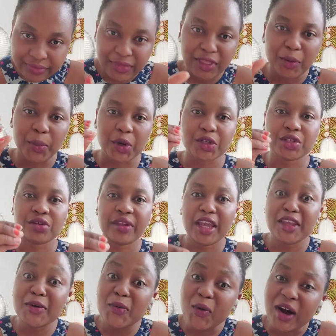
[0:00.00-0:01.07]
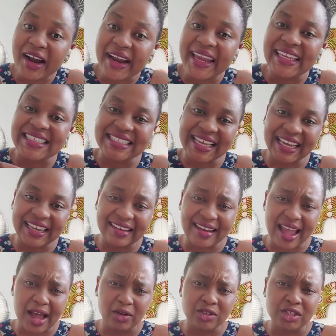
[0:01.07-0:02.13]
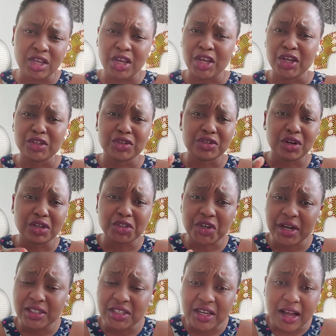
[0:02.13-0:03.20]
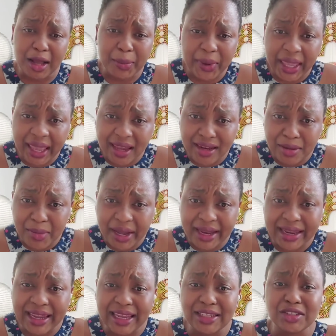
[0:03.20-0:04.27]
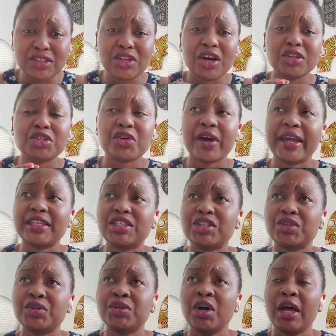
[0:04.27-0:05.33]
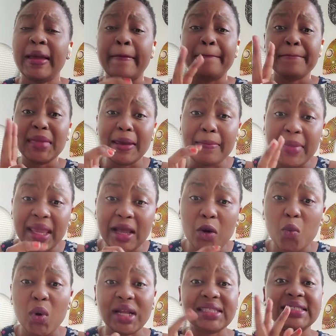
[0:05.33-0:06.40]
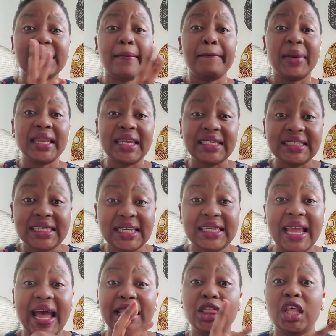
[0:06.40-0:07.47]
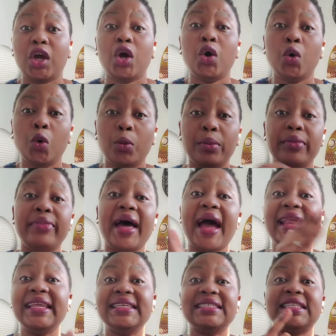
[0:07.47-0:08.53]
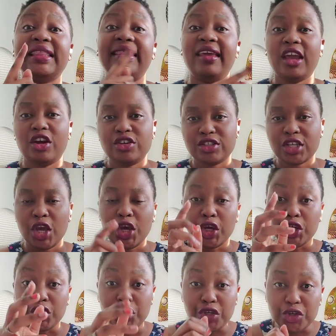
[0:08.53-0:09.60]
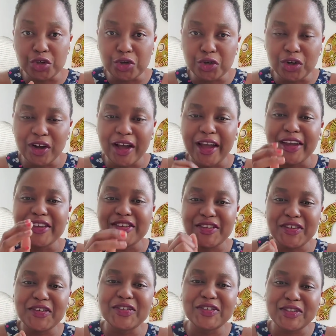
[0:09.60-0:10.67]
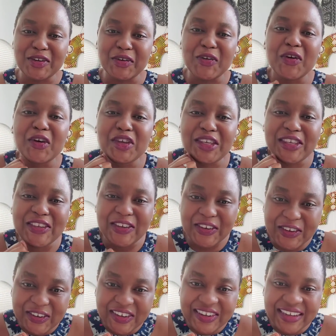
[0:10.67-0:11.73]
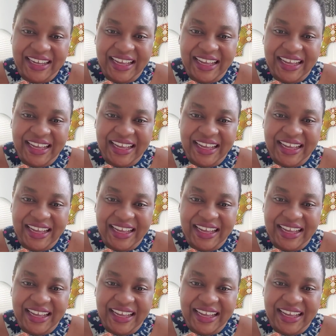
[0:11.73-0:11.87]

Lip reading: the person that you are inside and out. Do not try to copy anybody. Do not try to mimic what somebody did at the home. That is theirs. You do you,